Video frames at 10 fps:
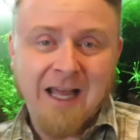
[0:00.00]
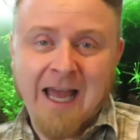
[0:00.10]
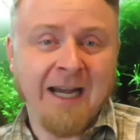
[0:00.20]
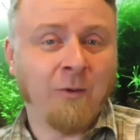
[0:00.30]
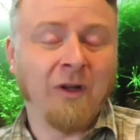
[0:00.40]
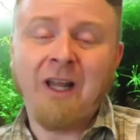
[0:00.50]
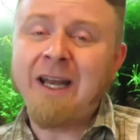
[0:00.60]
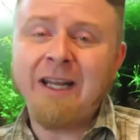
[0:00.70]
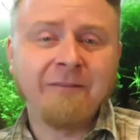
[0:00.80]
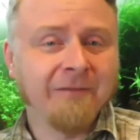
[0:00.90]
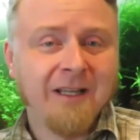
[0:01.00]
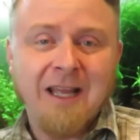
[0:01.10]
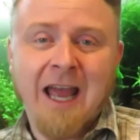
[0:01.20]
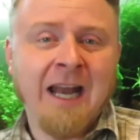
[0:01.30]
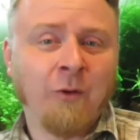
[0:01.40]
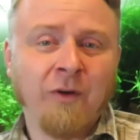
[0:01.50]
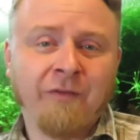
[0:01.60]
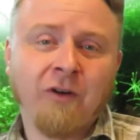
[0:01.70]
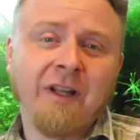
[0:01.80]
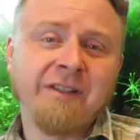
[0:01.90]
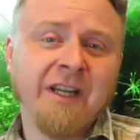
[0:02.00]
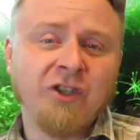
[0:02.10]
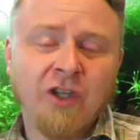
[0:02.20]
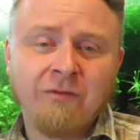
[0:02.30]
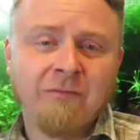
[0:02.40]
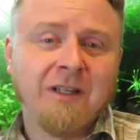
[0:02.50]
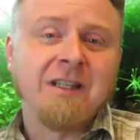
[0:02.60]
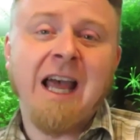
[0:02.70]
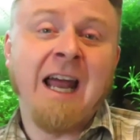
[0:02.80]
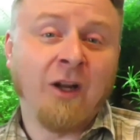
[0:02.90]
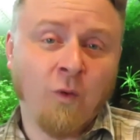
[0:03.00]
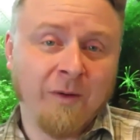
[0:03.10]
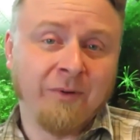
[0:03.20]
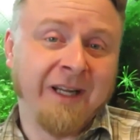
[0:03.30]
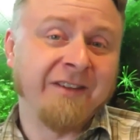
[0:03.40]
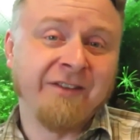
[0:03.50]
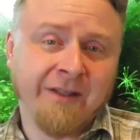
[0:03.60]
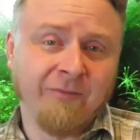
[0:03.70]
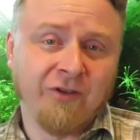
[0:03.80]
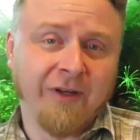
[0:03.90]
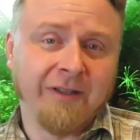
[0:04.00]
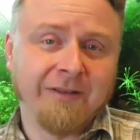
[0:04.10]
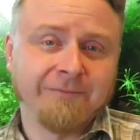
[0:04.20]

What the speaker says: Adequate lighting, adequate fertilization, adequate planted substrate.